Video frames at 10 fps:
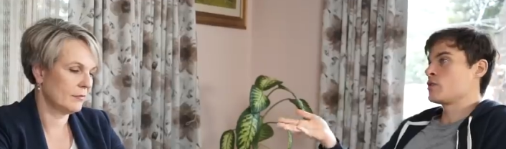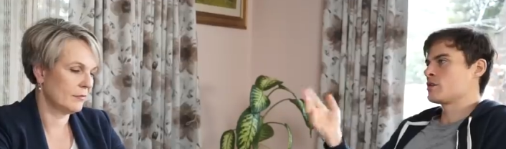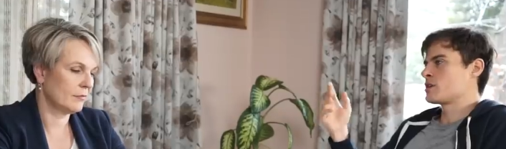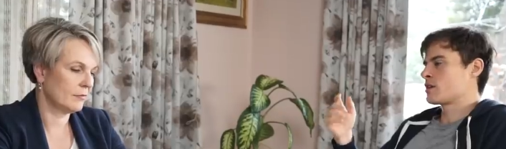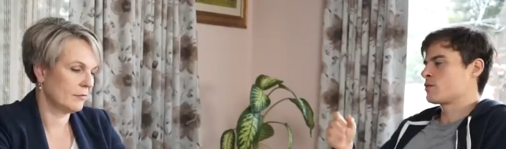Speaker 1: doing
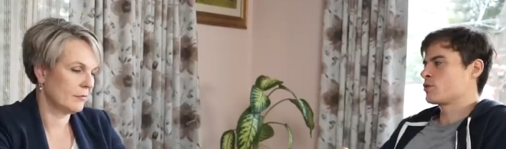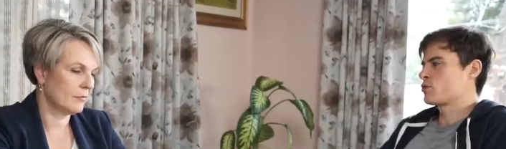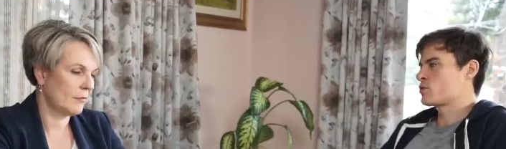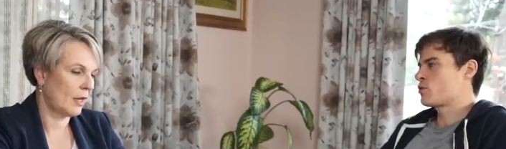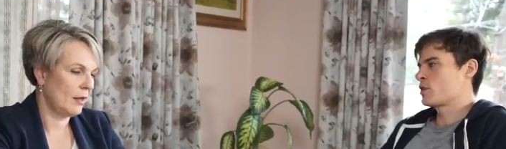exactly what
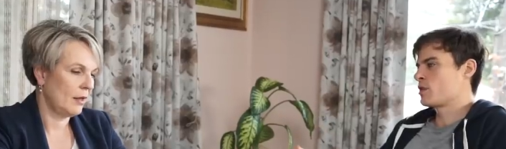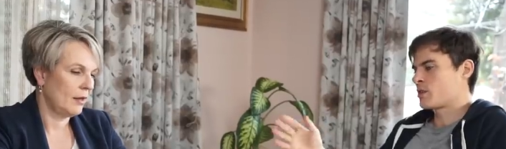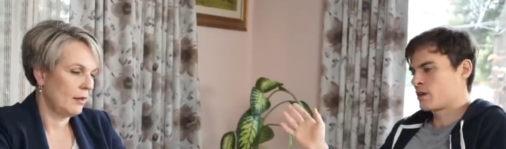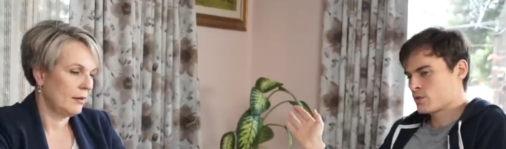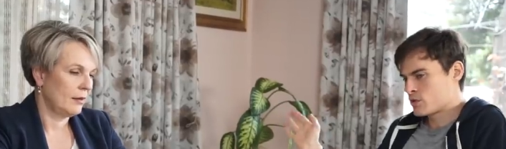you're talking
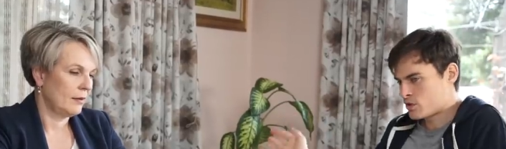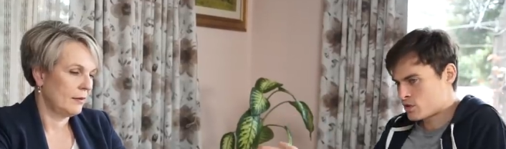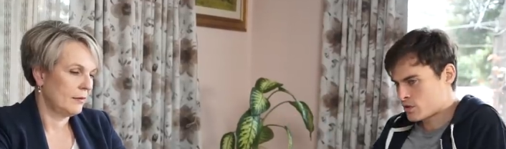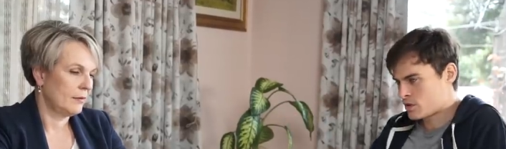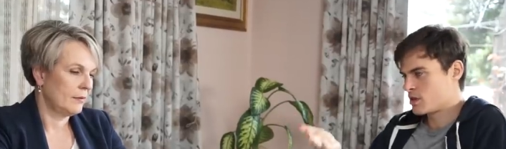about, which is
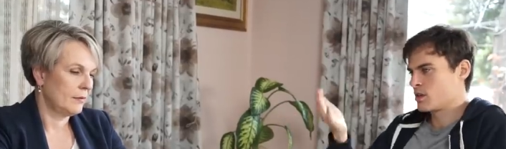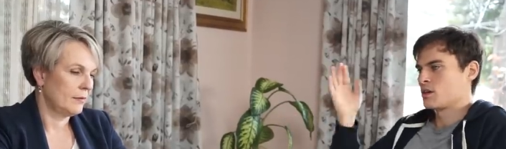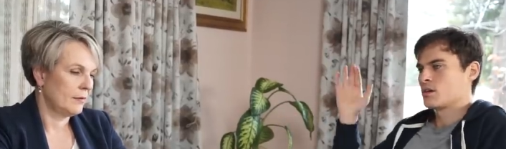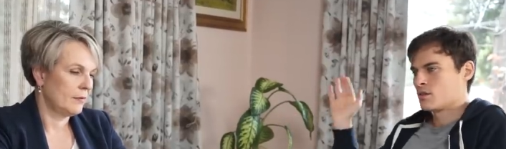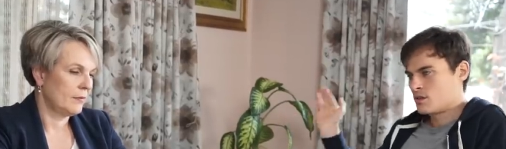just
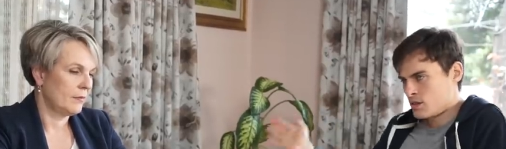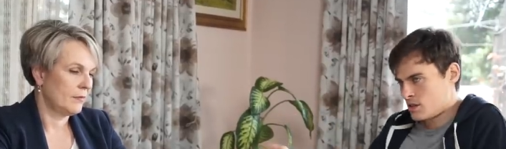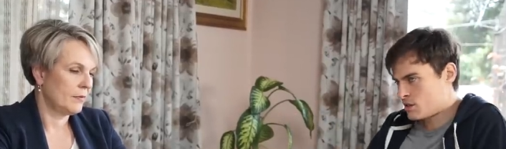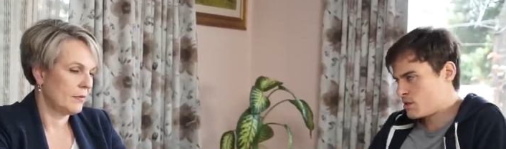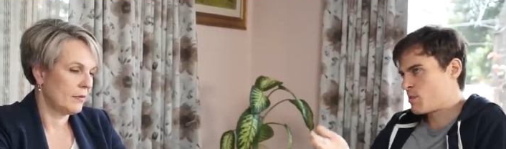
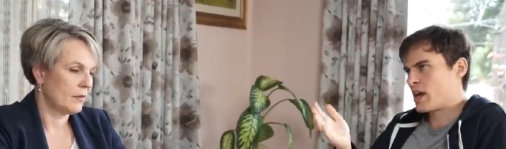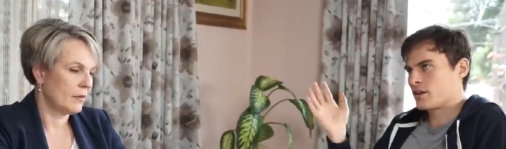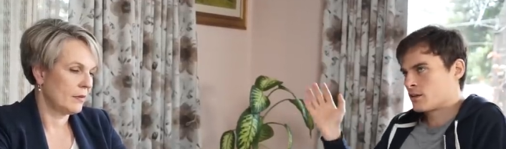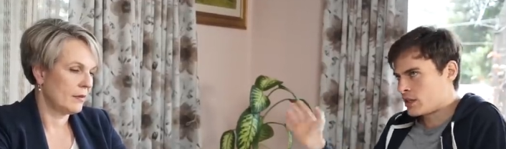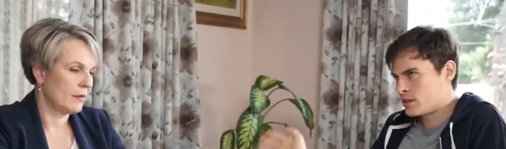
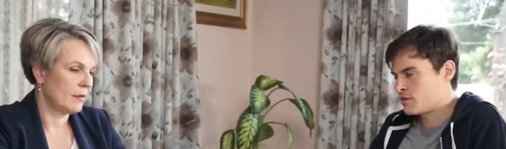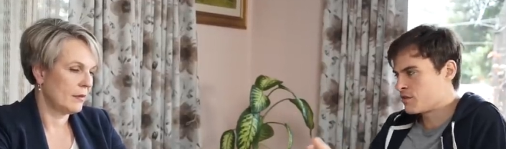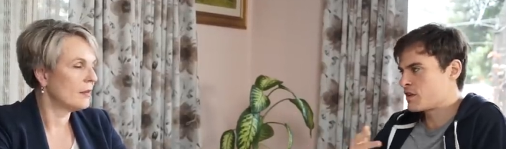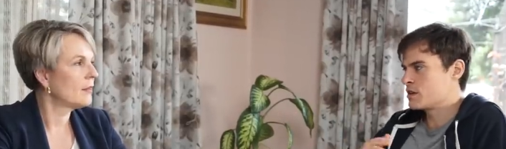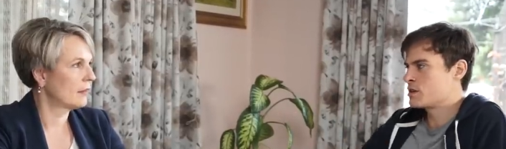systematically
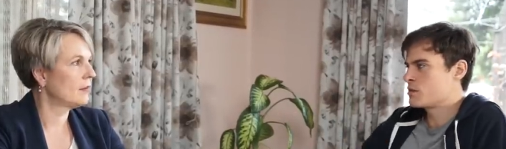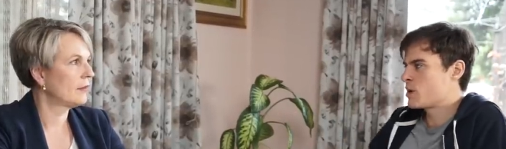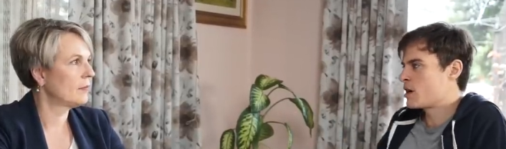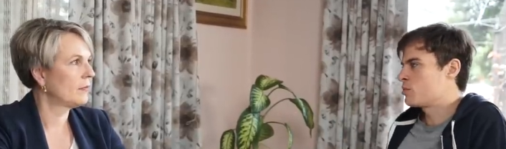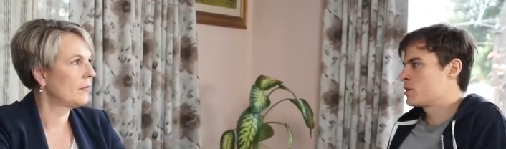defunding
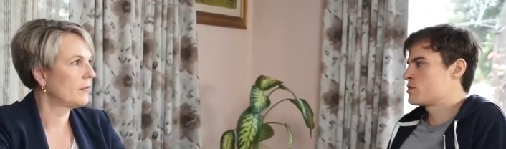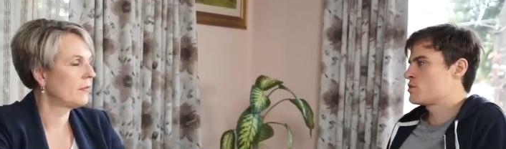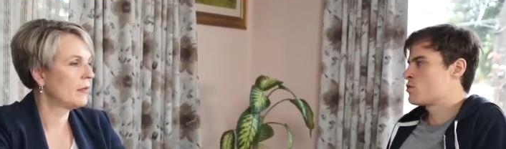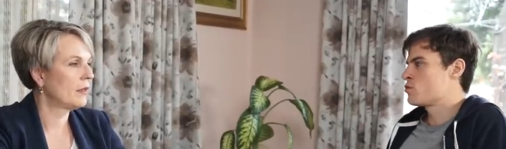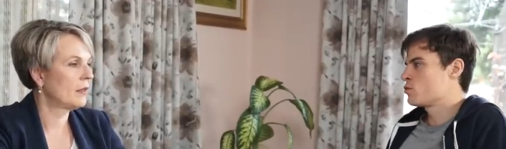public
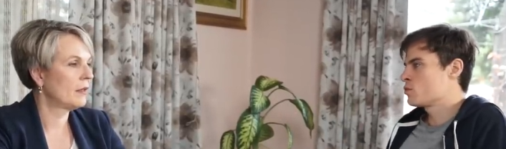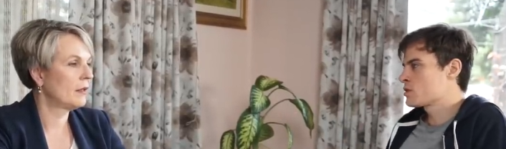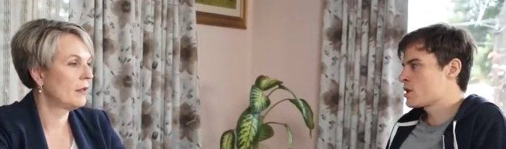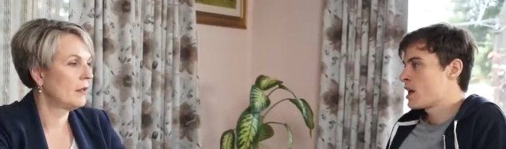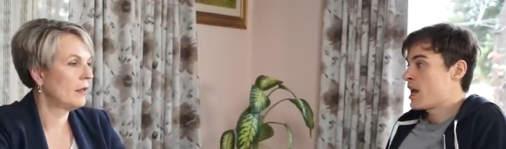
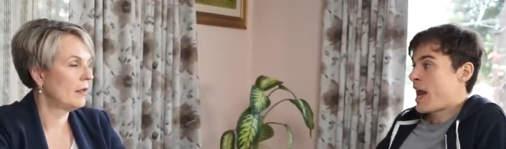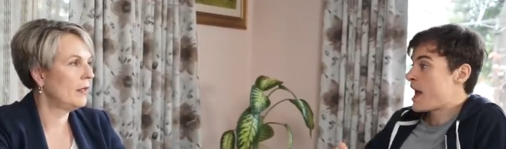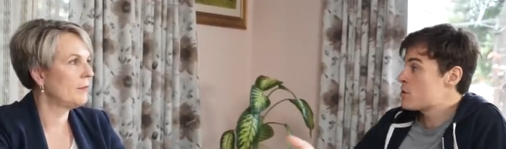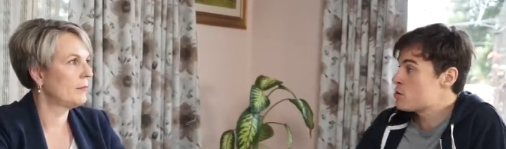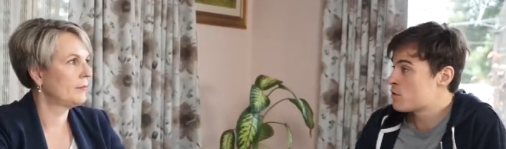schools
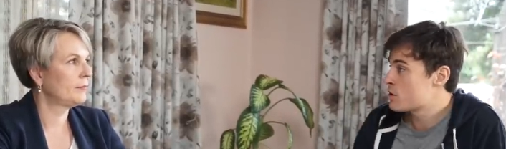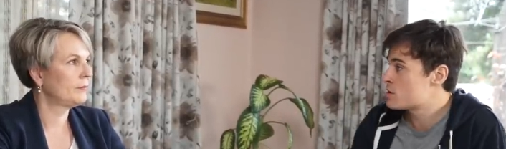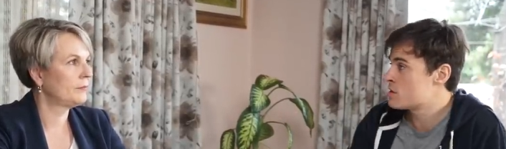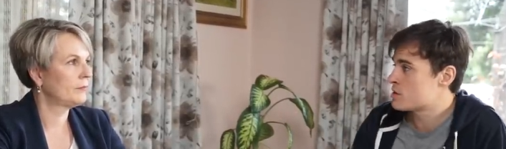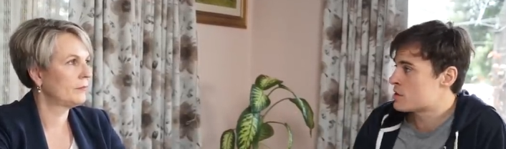and
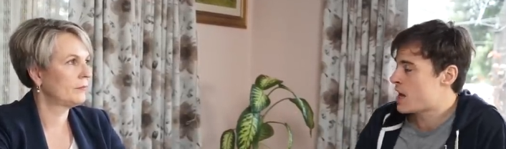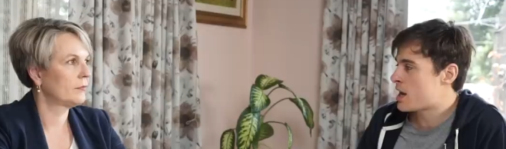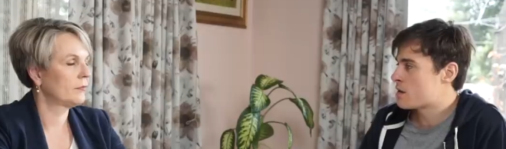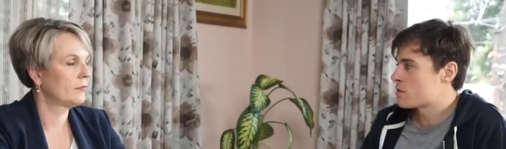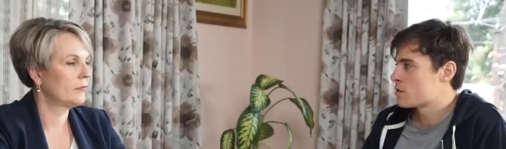universities in
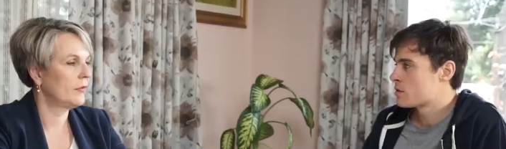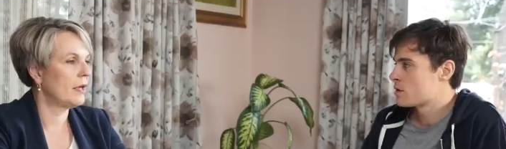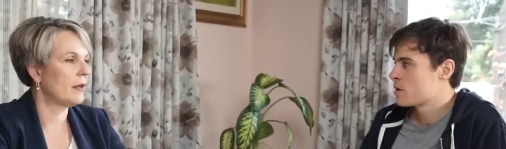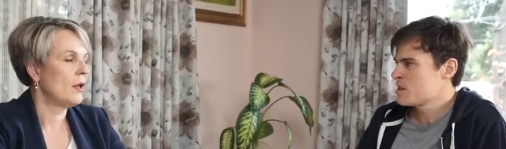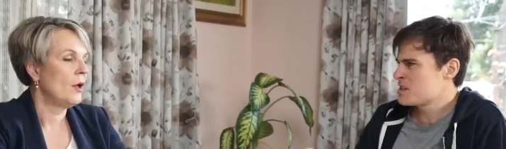TAFE.
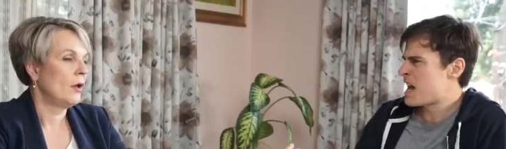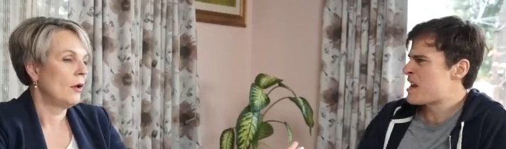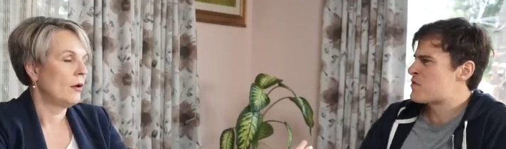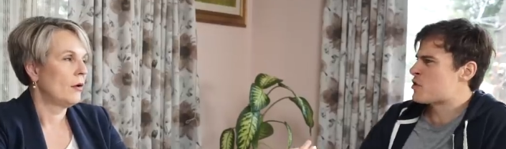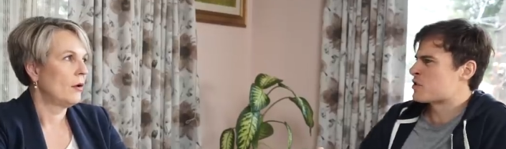Yeah. I think
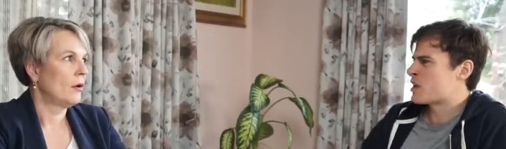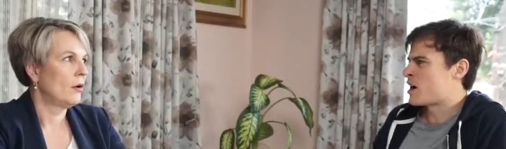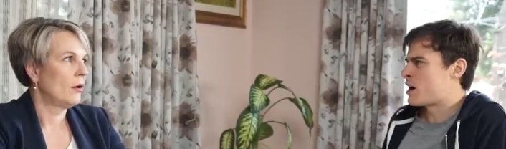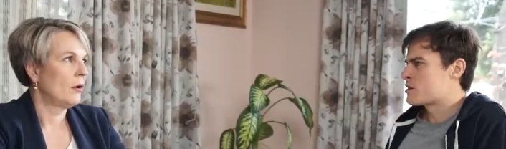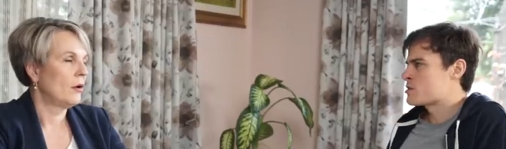TAFE got it the
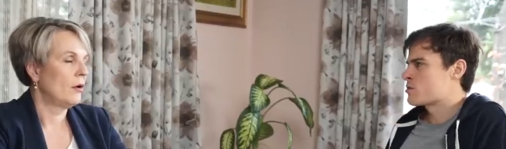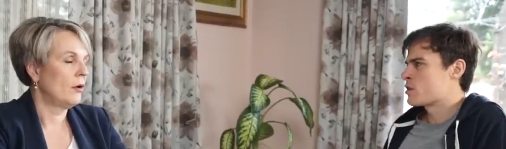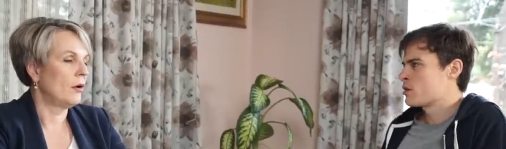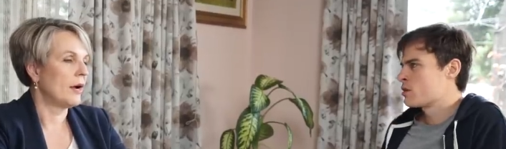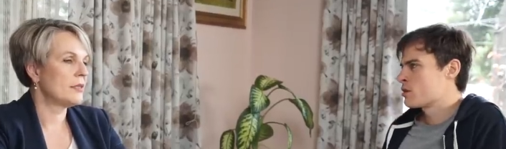hardest,
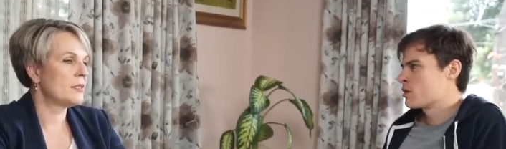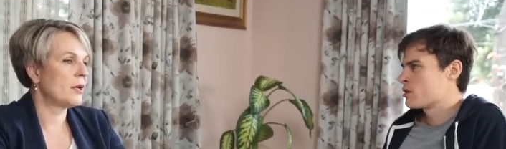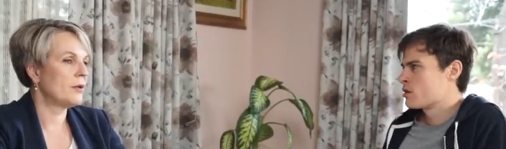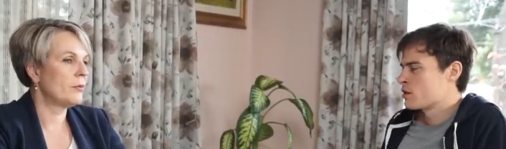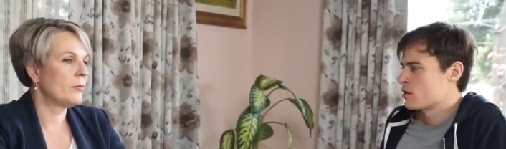right? All right.
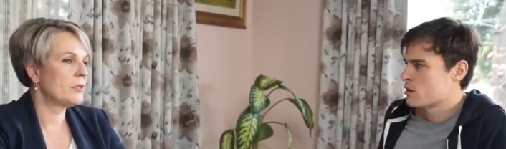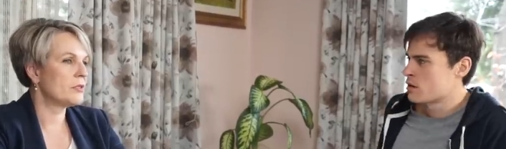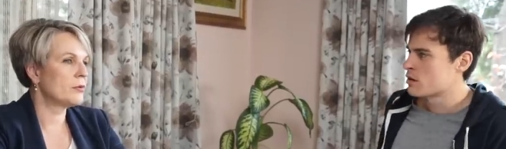
Speaker 2: So with